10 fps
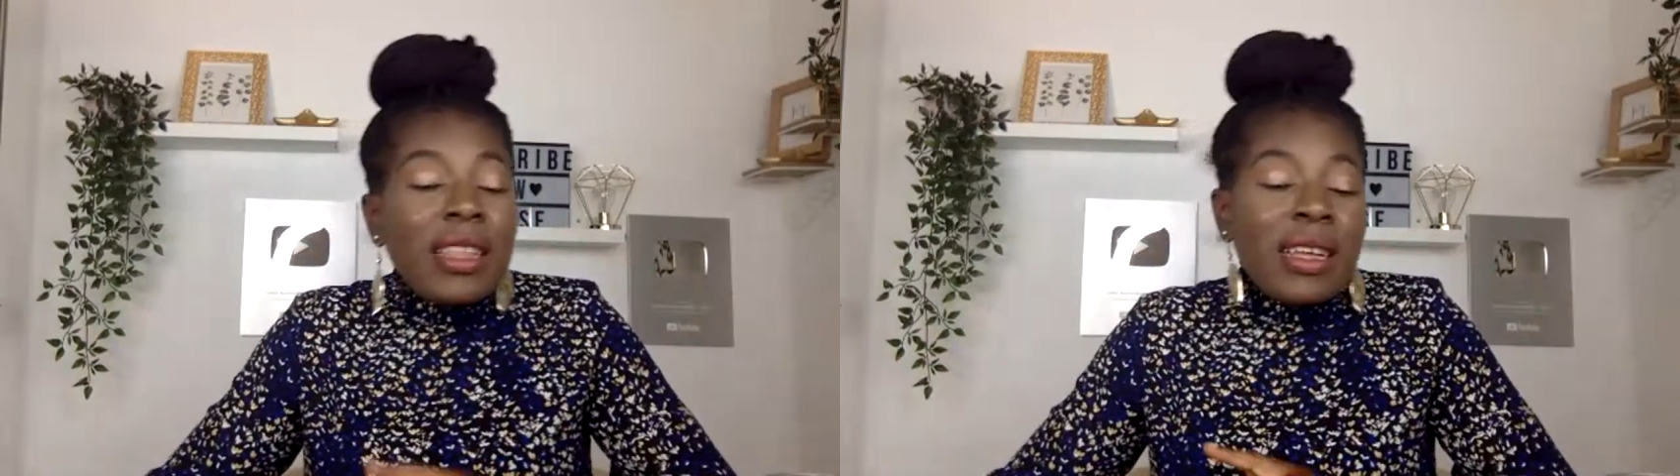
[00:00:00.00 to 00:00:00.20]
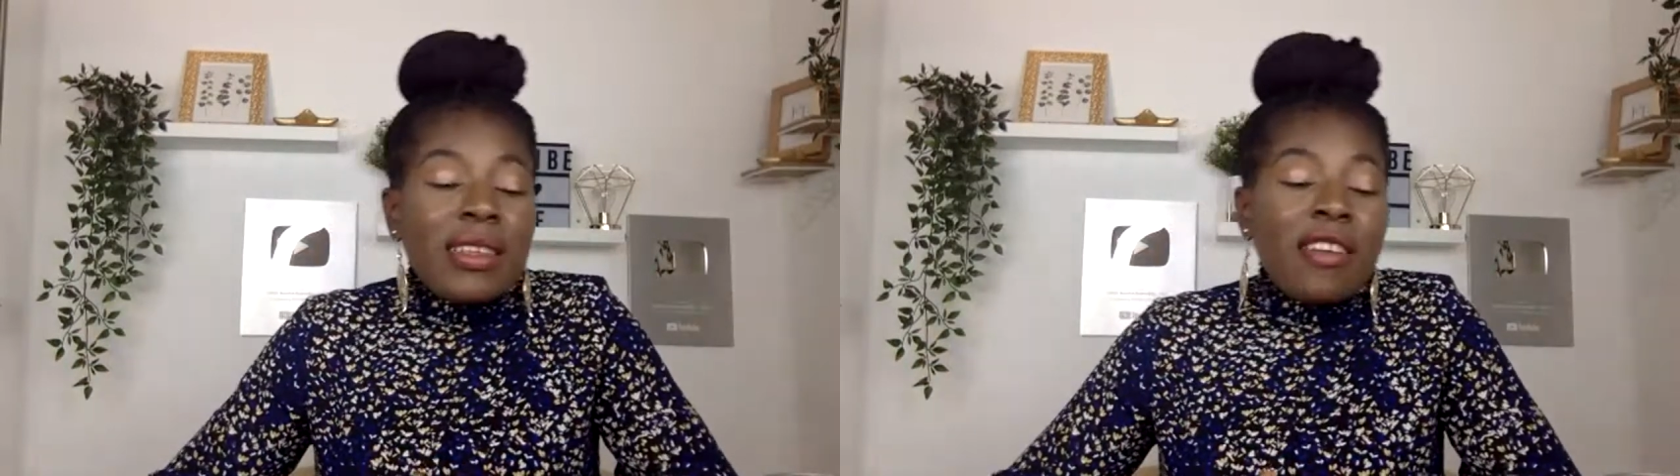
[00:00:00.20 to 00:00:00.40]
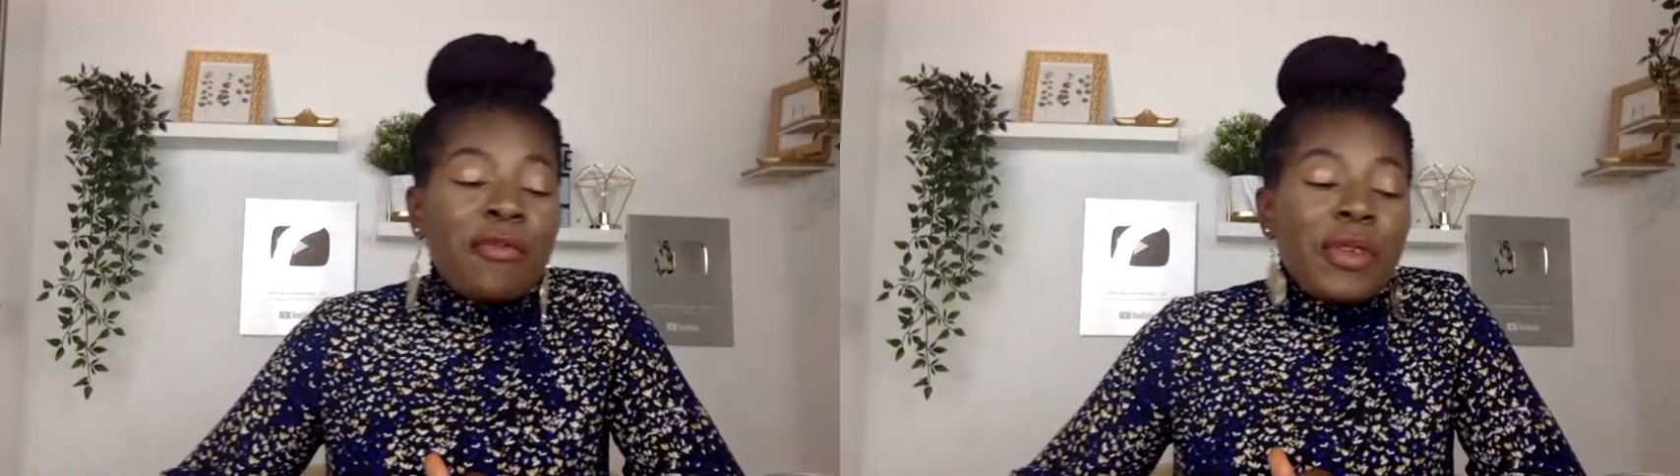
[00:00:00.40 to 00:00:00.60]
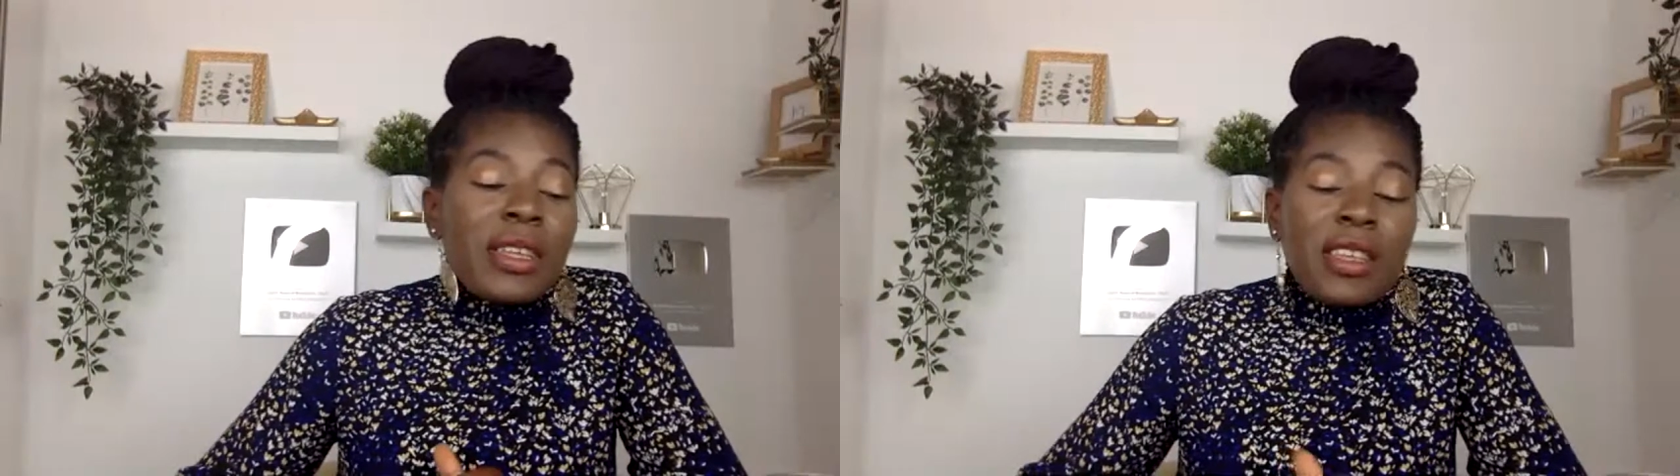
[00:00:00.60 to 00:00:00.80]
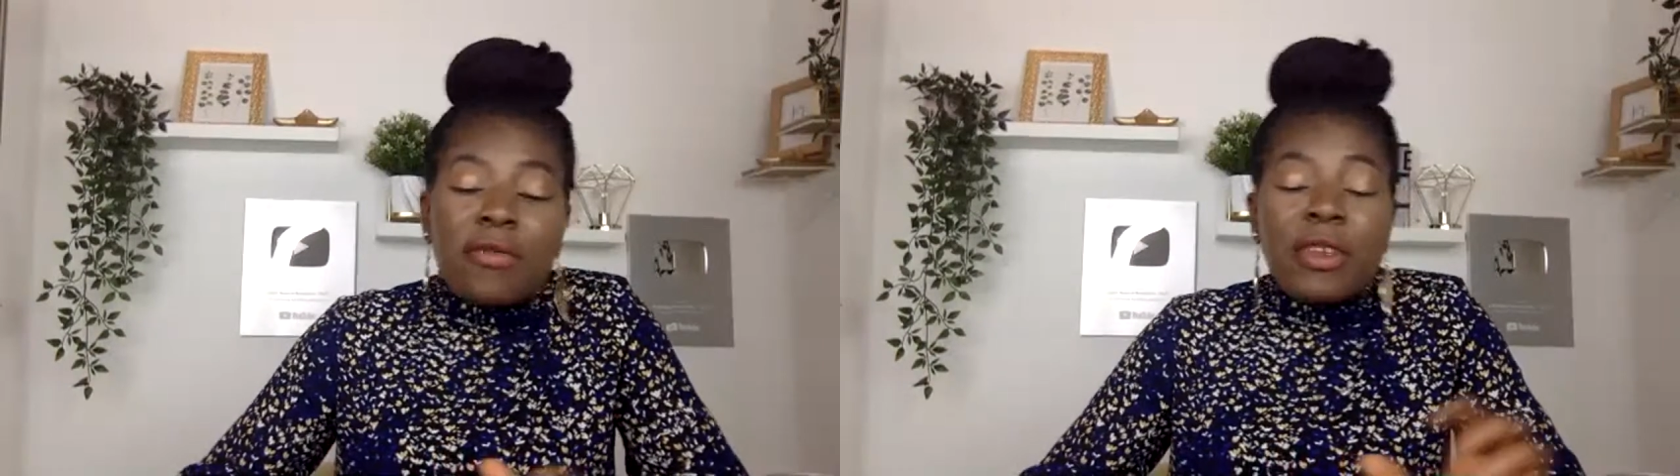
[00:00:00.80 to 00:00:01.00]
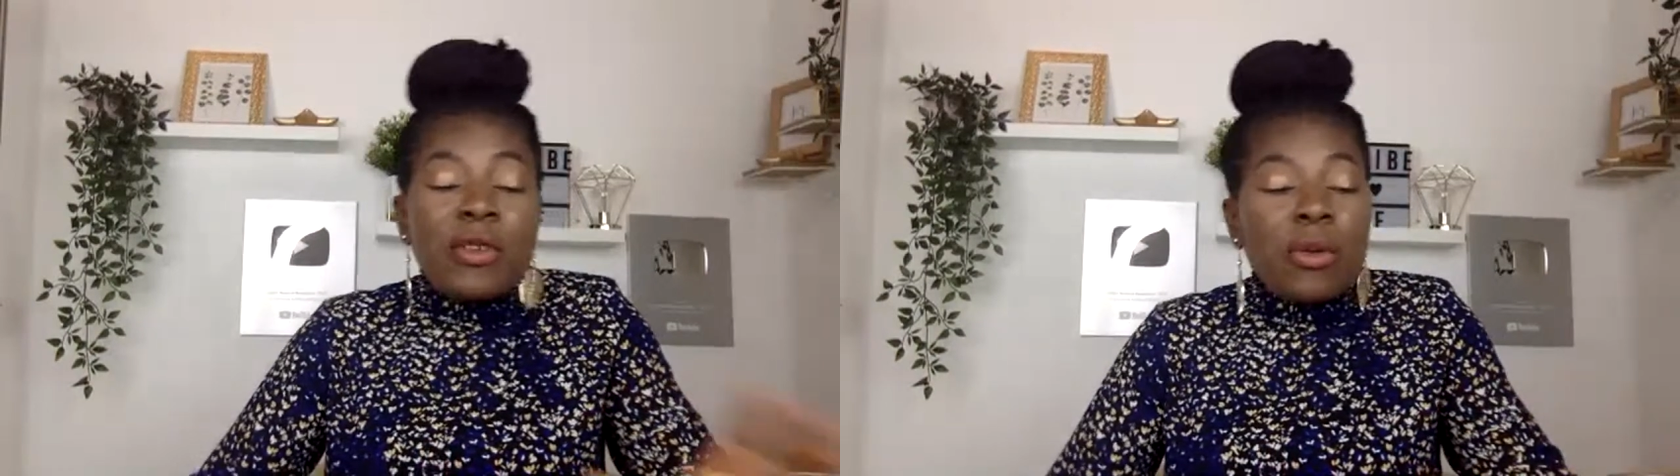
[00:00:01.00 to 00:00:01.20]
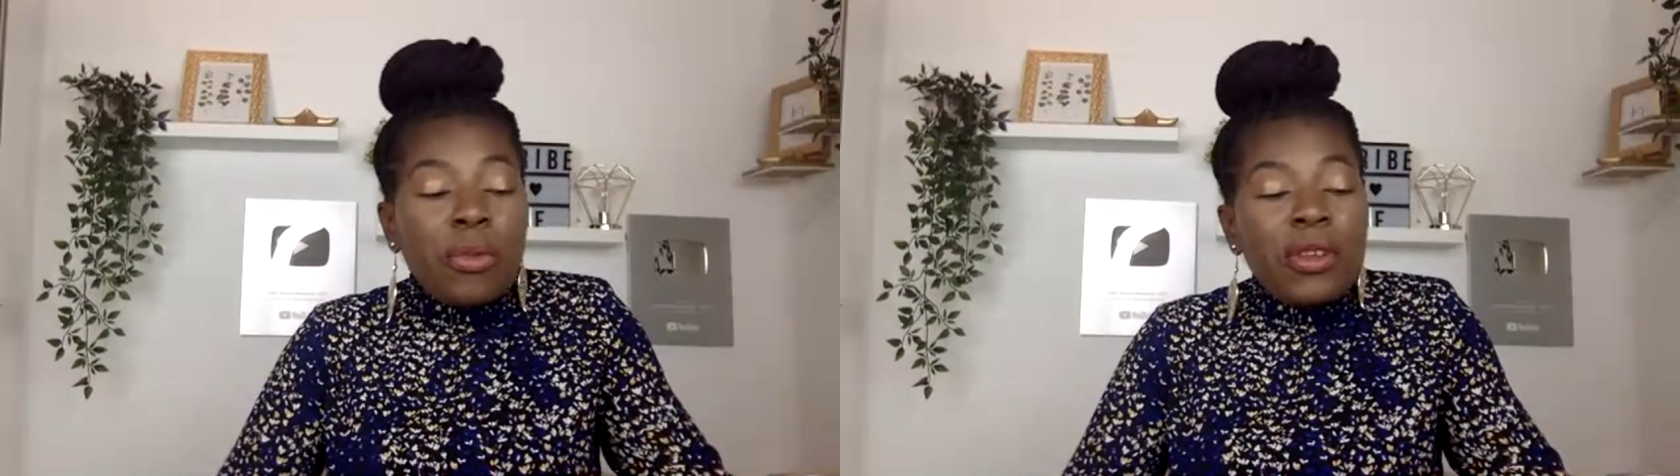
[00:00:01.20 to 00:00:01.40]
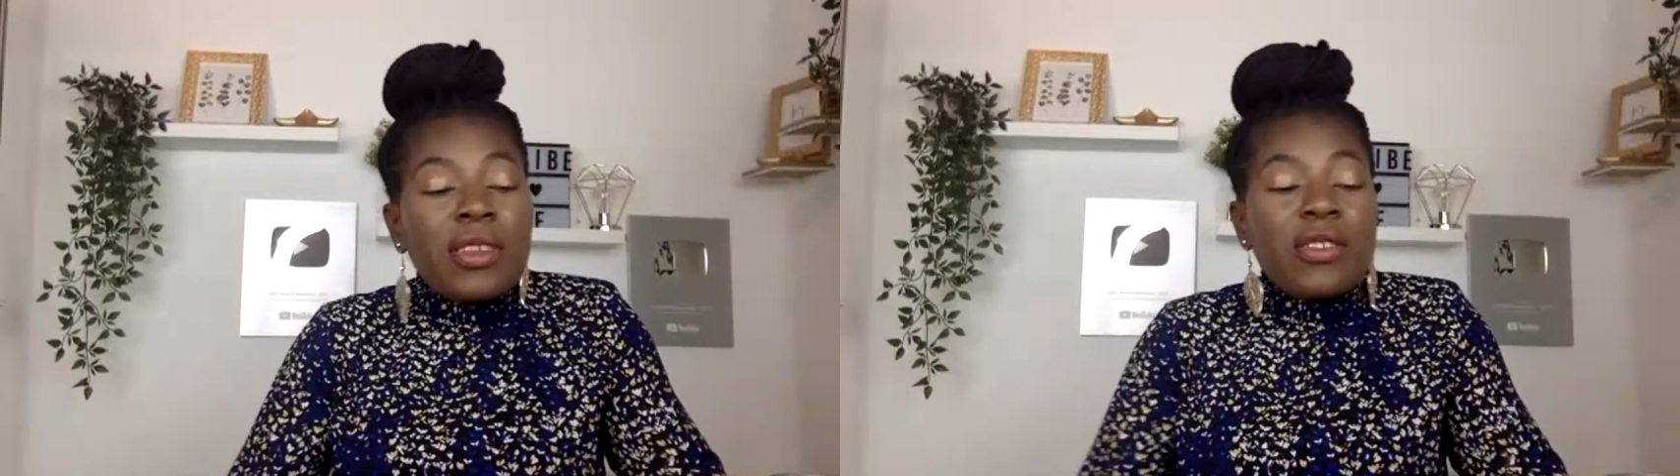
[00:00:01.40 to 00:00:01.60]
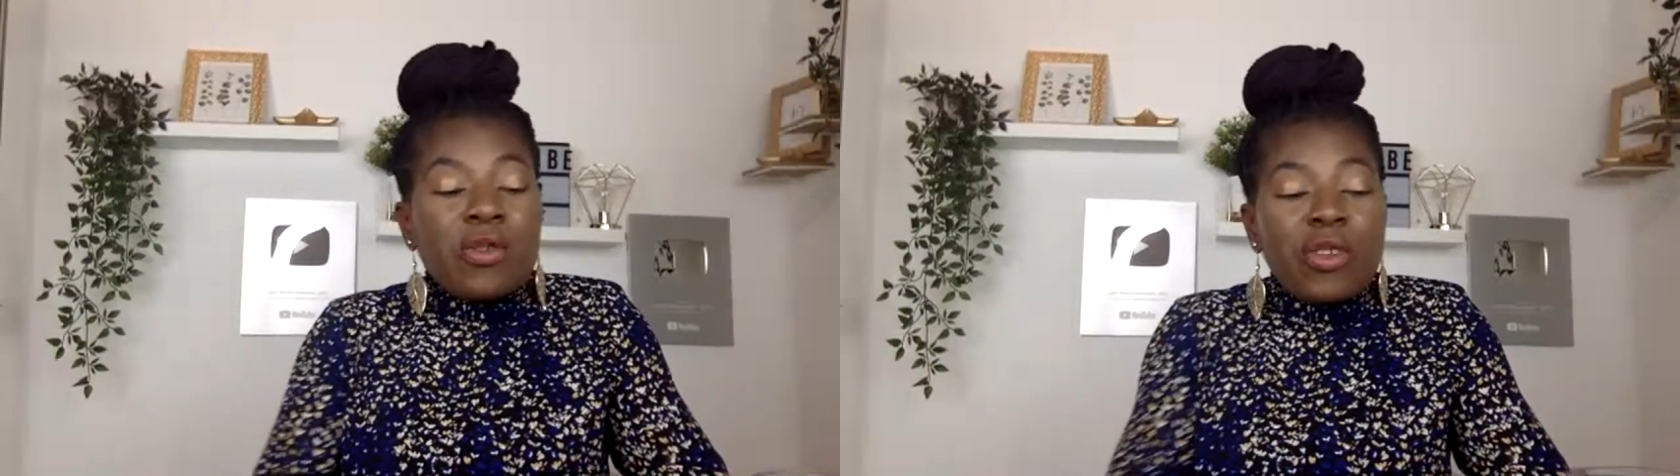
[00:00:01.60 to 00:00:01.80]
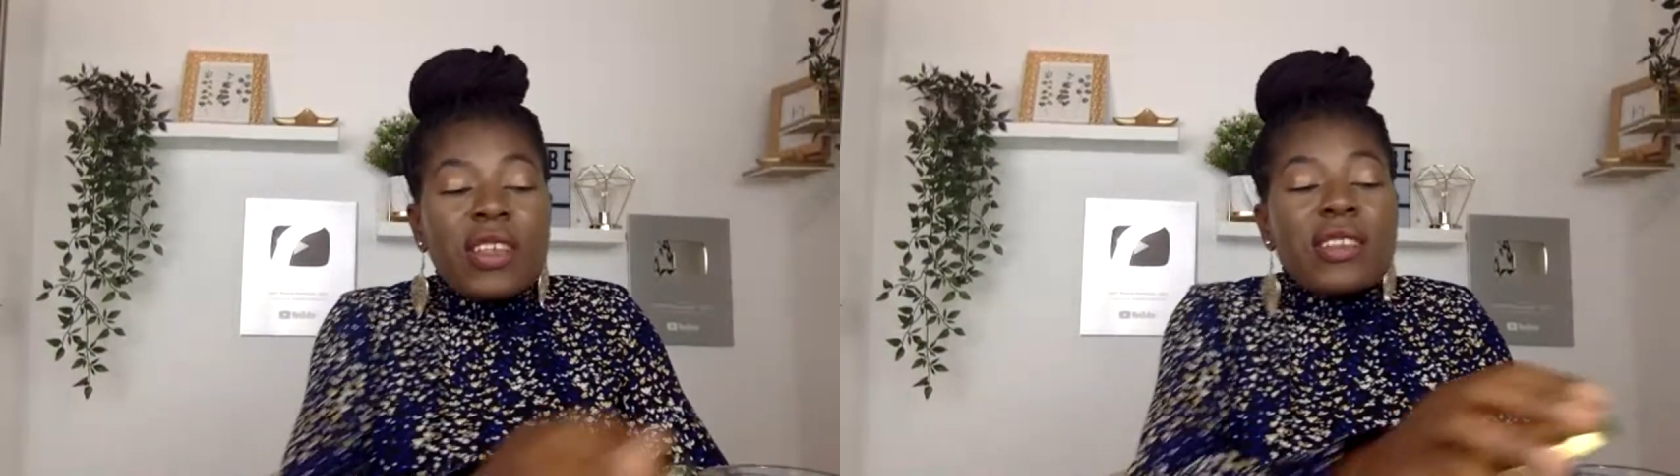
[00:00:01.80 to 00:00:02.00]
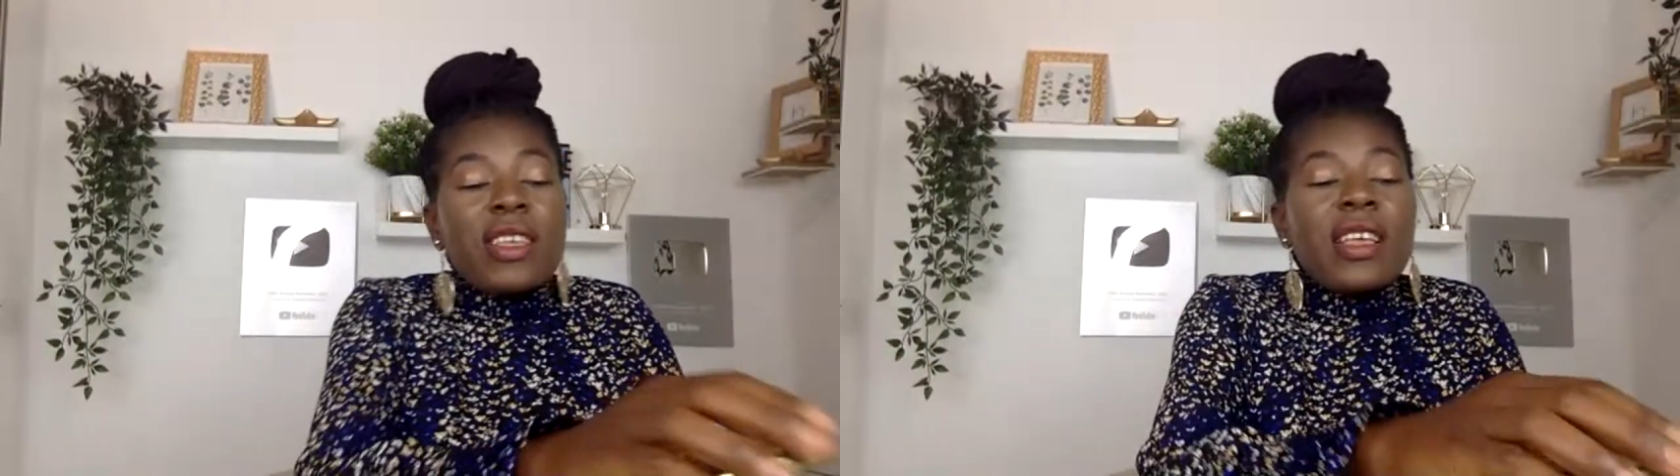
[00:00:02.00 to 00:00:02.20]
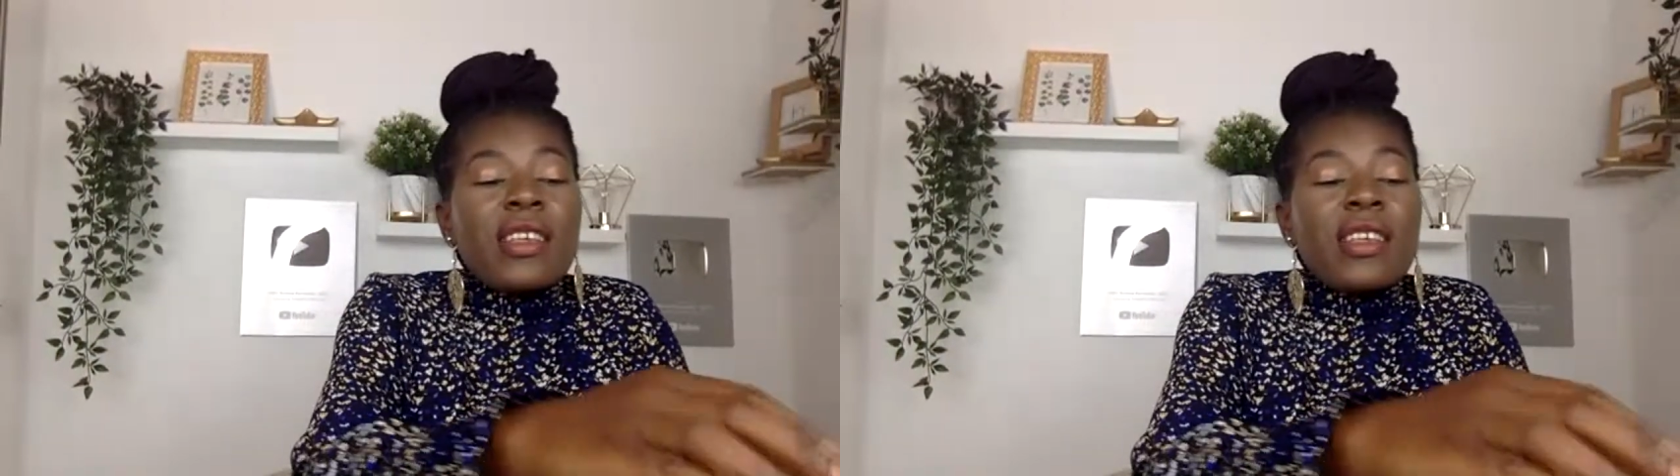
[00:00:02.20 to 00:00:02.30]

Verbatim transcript: that has been giving your body stress,